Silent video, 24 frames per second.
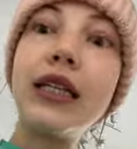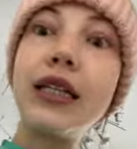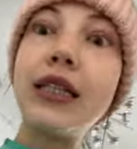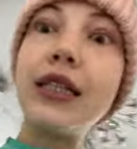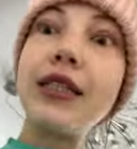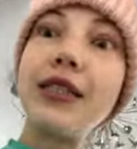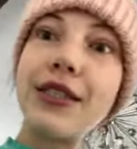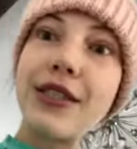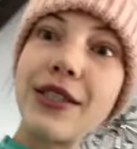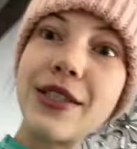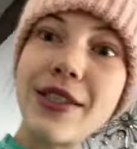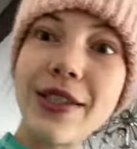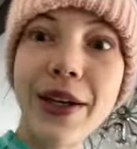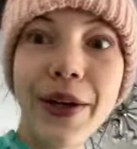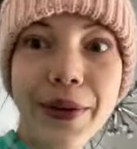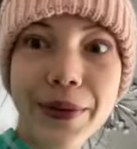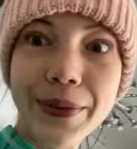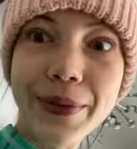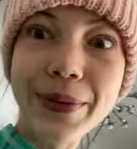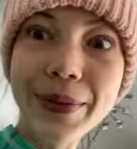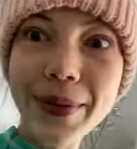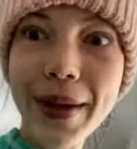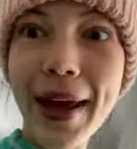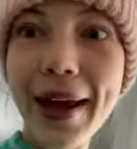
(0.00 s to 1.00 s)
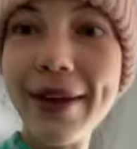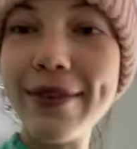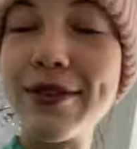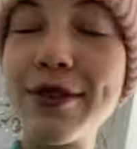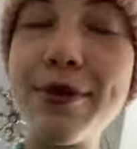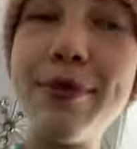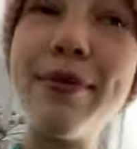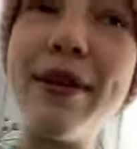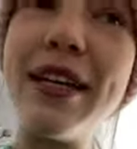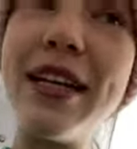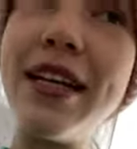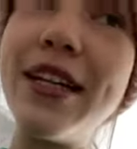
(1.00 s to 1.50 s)
so we have
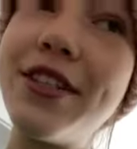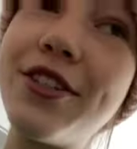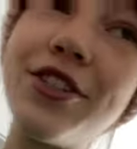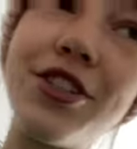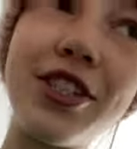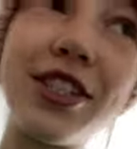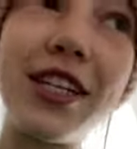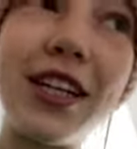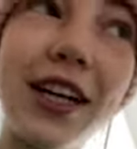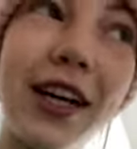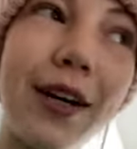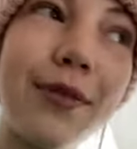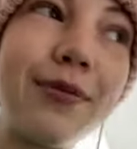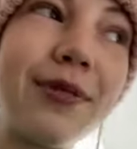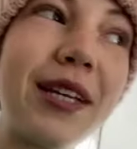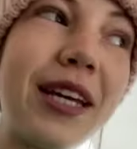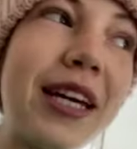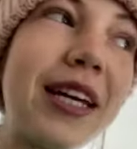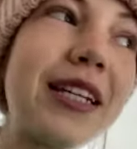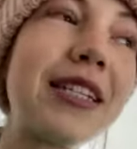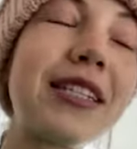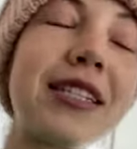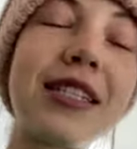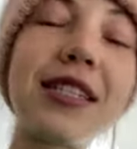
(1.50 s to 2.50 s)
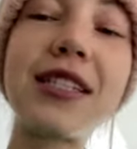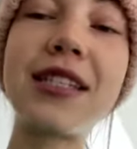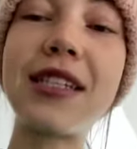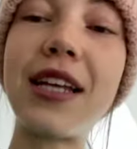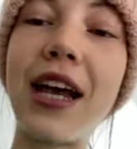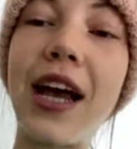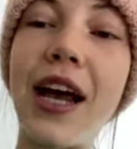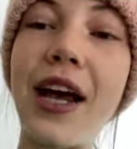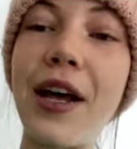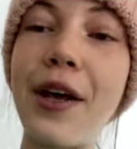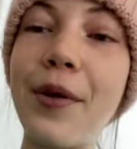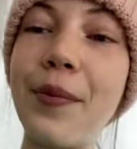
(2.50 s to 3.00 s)
some interesting updates.
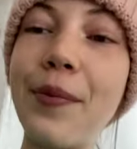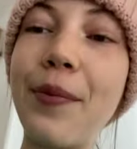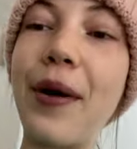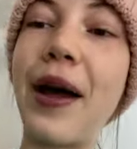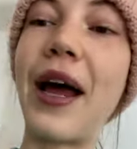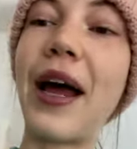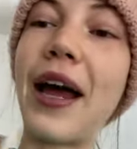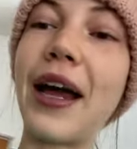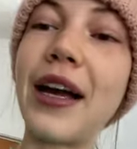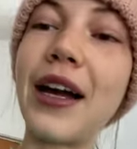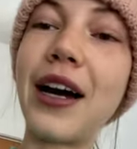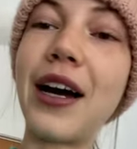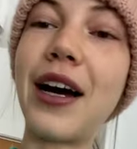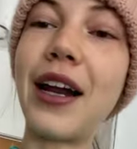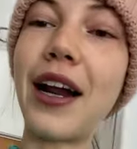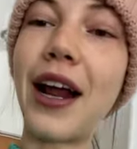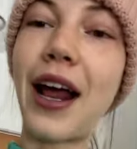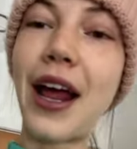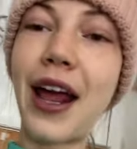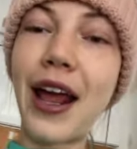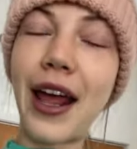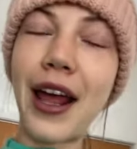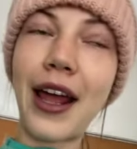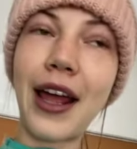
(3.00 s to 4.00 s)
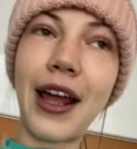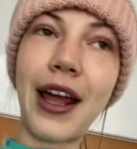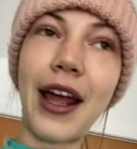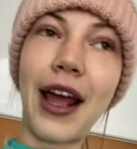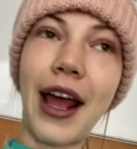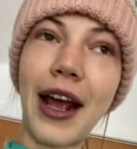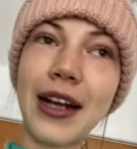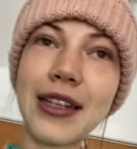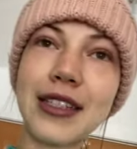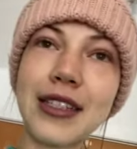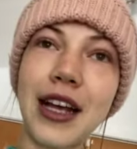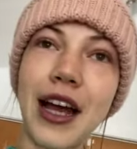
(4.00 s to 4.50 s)
I got
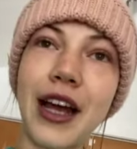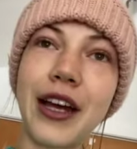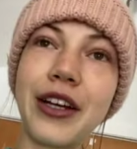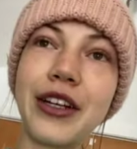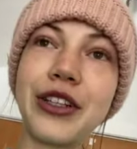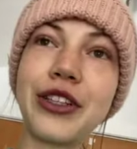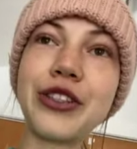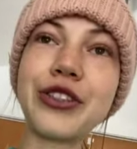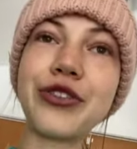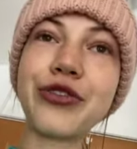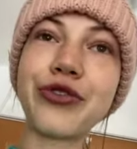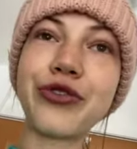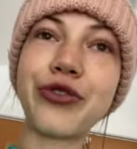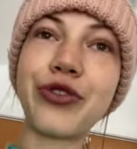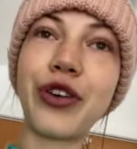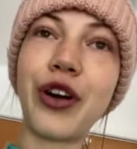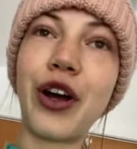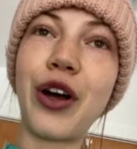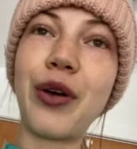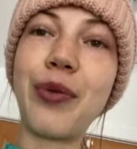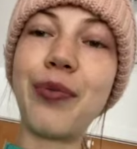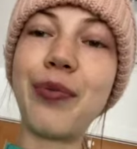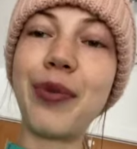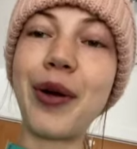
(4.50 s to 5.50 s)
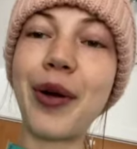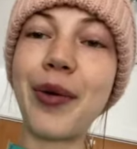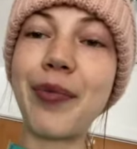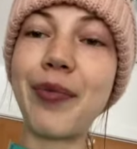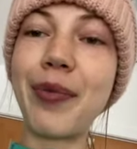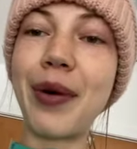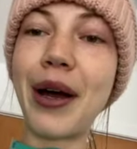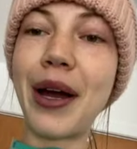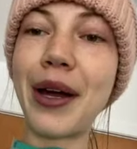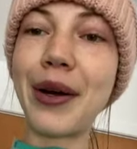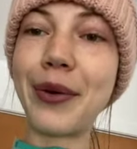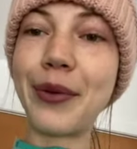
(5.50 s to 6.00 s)
exiled from
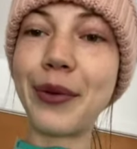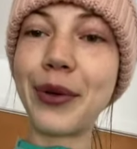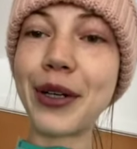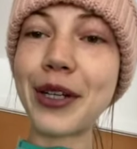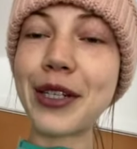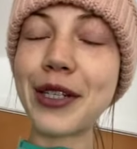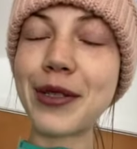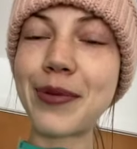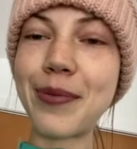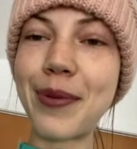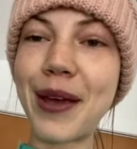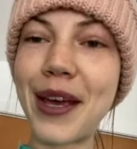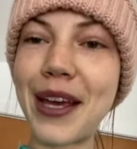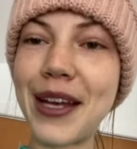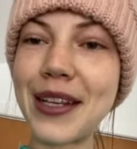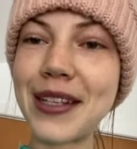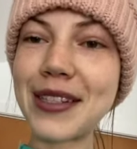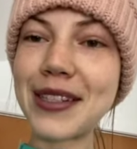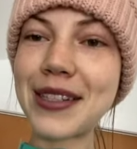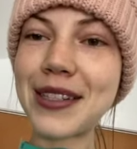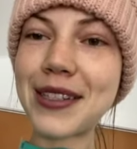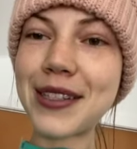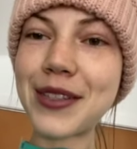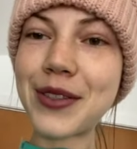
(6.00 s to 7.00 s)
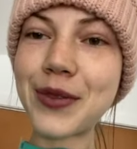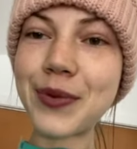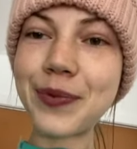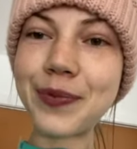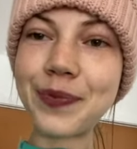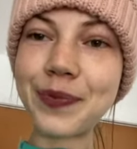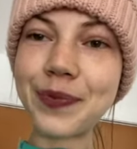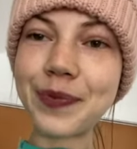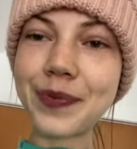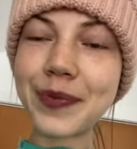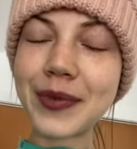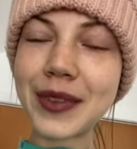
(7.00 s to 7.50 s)
my workspace
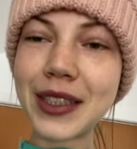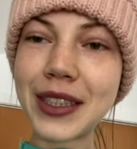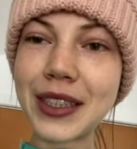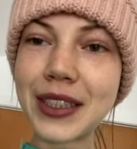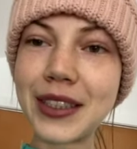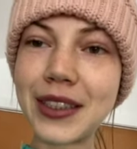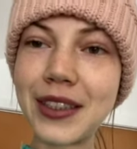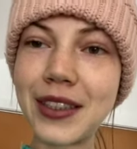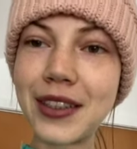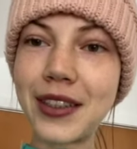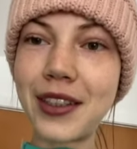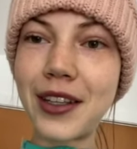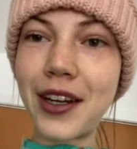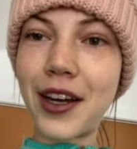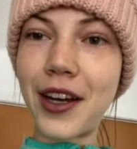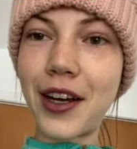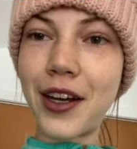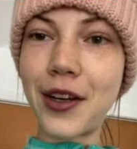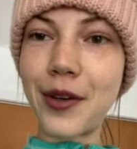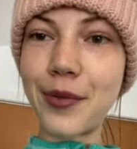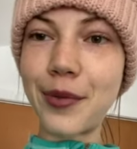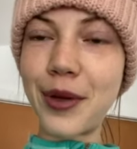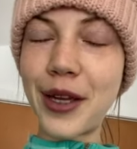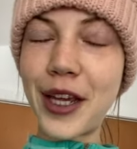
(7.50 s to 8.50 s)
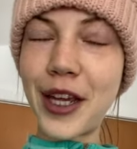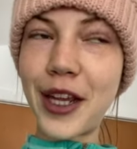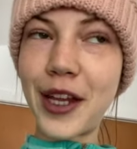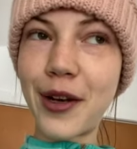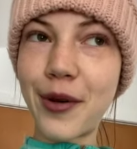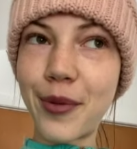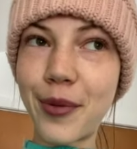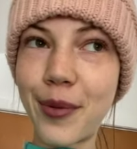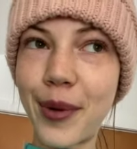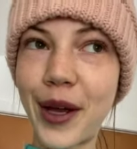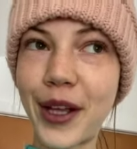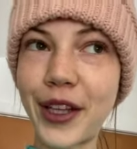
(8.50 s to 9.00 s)

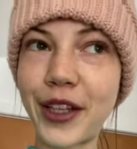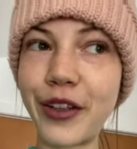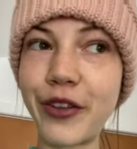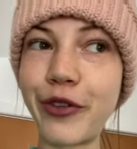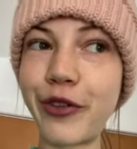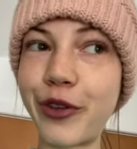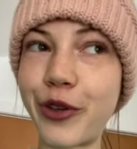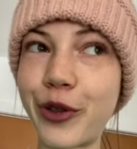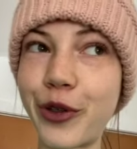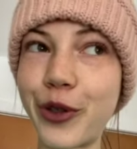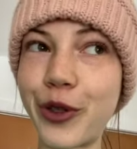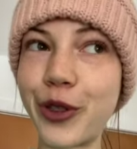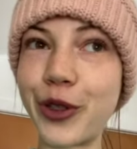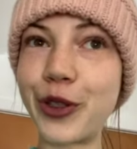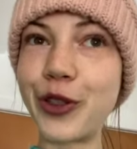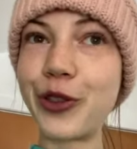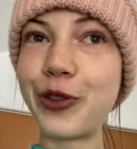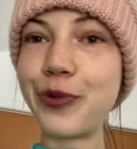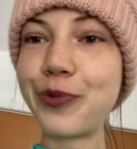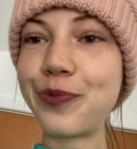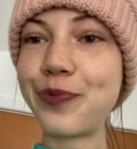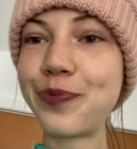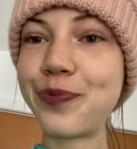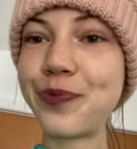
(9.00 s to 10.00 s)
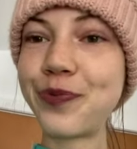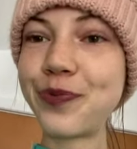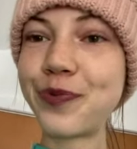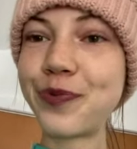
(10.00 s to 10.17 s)
in my living room.